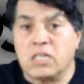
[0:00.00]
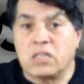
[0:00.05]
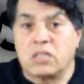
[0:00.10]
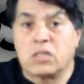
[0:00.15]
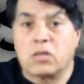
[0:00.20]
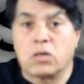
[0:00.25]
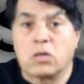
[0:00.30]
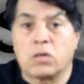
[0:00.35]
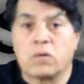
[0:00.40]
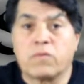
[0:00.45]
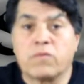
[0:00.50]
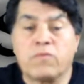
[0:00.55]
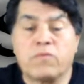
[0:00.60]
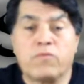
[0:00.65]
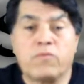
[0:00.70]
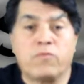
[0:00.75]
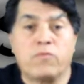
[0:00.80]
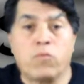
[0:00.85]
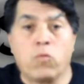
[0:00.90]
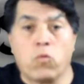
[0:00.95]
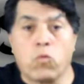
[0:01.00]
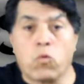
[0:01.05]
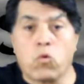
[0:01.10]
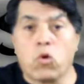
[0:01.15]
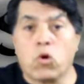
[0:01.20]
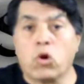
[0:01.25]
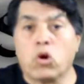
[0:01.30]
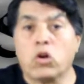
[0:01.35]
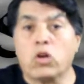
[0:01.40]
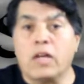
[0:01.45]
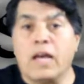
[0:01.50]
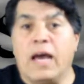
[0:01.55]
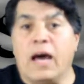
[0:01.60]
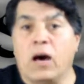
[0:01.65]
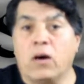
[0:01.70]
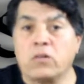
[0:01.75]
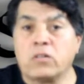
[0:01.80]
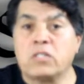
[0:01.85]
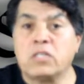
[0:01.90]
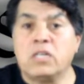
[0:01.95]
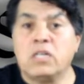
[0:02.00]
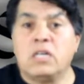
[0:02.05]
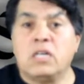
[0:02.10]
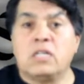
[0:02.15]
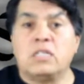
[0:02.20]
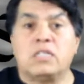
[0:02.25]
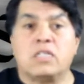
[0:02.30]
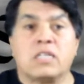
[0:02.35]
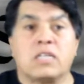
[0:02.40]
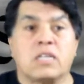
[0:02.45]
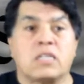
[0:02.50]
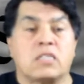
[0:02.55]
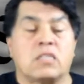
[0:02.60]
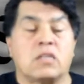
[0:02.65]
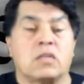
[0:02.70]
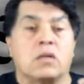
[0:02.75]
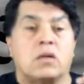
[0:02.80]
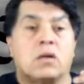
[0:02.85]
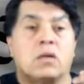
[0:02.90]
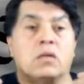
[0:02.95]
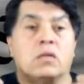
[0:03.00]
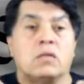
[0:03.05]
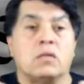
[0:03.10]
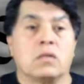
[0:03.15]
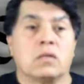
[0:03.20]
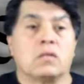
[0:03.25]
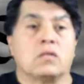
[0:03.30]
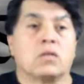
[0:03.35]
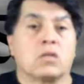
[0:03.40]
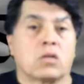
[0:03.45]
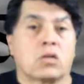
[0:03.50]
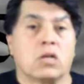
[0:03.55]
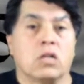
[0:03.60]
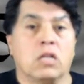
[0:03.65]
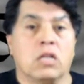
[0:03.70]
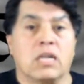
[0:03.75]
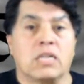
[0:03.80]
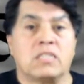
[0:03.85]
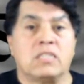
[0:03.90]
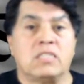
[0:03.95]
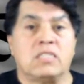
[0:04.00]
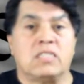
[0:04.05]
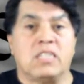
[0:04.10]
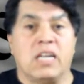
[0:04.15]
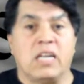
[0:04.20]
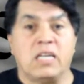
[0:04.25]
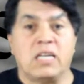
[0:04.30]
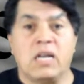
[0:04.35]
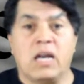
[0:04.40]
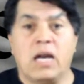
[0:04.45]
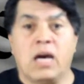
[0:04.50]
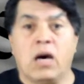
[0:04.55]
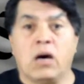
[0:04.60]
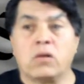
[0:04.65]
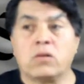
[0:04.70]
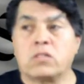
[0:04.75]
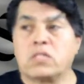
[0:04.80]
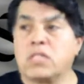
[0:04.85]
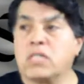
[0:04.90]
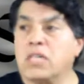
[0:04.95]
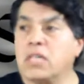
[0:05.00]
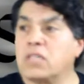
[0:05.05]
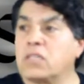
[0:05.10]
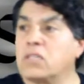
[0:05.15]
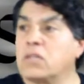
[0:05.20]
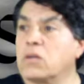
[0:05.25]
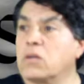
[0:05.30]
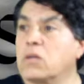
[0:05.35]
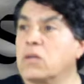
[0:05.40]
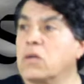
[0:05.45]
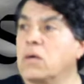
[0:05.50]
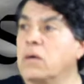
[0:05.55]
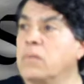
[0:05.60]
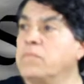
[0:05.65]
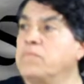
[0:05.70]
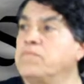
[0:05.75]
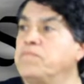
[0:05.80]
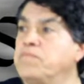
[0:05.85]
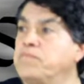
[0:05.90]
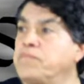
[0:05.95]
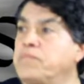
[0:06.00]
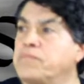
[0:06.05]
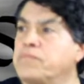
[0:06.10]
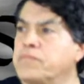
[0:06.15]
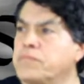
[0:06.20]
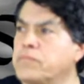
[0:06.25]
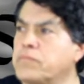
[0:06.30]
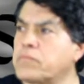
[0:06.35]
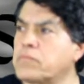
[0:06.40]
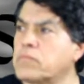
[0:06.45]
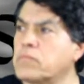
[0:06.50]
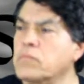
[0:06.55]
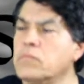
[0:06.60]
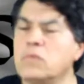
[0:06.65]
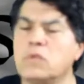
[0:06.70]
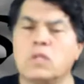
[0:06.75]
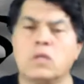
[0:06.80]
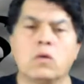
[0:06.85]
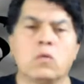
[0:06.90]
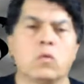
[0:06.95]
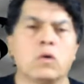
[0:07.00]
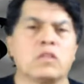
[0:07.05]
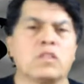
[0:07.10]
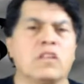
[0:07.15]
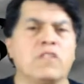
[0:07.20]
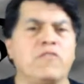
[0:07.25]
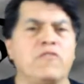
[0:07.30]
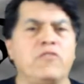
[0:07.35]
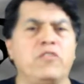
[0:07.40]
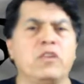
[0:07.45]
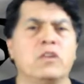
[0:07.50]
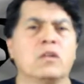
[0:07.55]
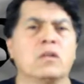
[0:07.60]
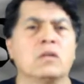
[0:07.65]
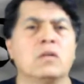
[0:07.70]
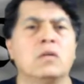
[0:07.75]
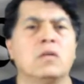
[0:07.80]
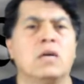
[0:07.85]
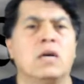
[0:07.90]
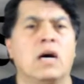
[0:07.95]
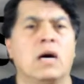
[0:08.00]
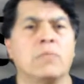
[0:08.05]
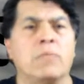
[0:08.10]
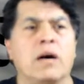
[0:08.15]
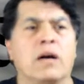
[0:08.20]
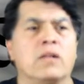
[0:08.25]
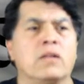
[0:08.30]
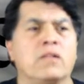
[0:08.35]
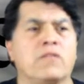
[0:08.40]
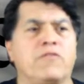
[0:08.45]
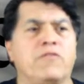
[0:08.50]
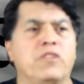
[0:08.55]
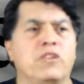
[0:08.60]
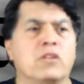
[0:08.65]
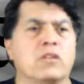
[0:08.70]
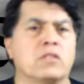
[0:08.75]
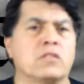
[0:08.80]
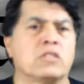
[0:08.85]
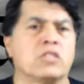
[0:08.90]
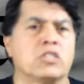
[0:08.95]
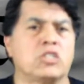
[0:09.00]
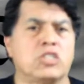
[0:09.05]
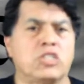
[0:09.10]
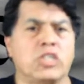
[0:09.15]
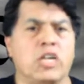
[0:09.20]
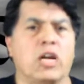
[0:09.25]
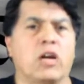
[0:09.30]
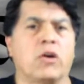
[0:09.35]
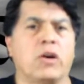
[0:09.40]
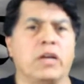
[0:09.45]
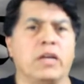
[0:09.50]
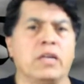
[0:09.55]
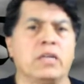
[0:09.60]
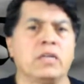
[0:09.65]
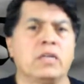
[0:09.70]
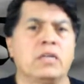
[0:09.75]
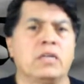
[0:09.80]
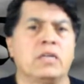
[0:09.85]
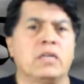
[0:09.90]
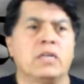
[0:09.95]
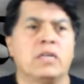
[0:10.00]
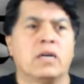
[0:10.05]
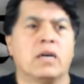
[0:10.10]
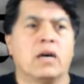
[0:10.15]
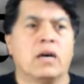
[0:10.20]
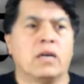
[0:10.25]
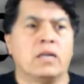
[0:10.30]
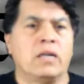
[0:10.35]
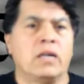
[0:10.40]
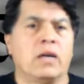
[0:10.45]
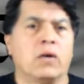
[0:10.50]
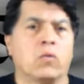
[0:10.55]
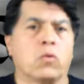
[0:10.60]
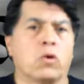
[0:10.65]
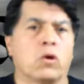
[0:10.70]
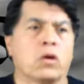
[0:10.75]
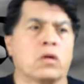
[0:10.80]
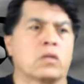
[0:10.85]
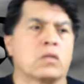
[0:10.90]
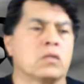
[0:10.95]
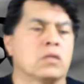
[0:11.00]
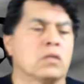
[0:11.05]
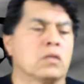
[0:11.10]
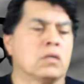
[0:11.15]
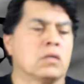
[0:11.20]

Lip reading: get their word out, to get their collected data out, to get their what they feel about the field. Their sharing network,